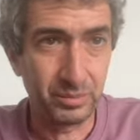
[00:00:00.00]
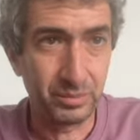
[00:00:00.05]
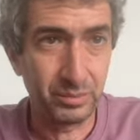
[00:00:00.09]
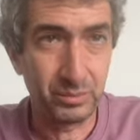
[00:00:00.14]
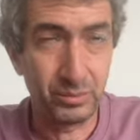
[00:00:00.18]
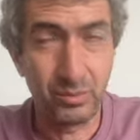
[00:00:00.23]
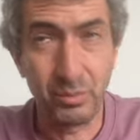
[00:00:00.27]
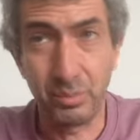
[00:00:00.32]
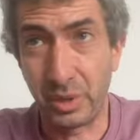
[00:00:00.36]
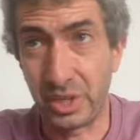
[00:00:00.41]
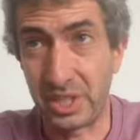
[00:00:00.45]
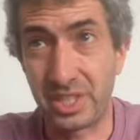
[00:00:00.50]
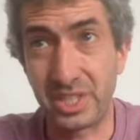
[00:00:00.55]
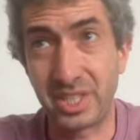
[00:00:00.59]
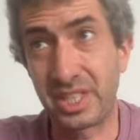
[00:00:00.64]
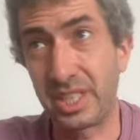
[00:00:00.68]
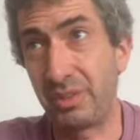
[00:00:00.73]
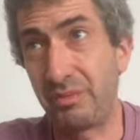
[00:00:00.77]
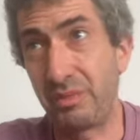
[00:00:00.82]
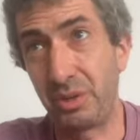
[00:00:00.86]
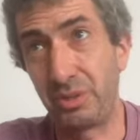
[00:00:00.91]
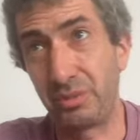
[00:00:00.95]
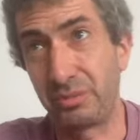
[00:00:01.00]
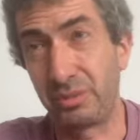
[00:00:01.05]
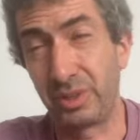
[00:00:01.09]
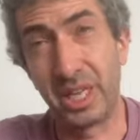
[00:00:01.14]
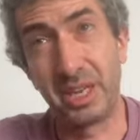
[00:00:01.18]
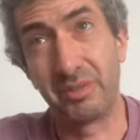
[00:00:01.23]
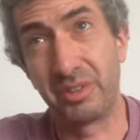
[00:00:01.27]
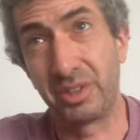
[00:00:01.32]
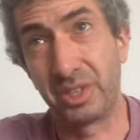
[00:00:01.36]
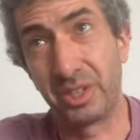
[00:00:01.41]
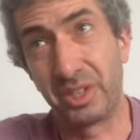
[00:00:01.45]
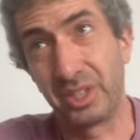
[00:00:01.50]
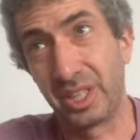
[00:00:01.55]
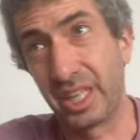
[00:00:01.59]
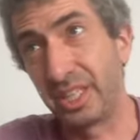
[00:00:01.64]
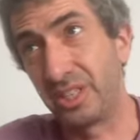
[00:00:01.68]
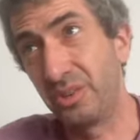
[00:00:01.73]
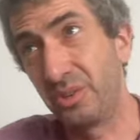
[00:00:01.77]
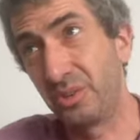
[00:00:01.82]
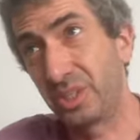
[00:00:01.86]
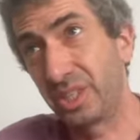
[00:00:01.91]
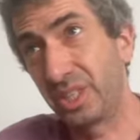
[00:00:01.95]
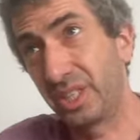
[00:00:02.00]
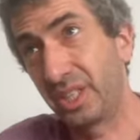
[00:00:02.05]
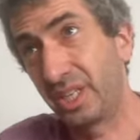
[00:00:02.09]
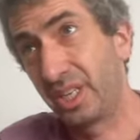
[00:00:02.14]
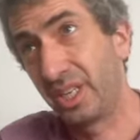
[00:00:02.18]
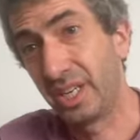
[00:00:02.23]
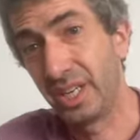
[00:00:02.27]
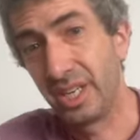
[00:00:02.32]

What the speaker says: But just to give you a flavor, like you could,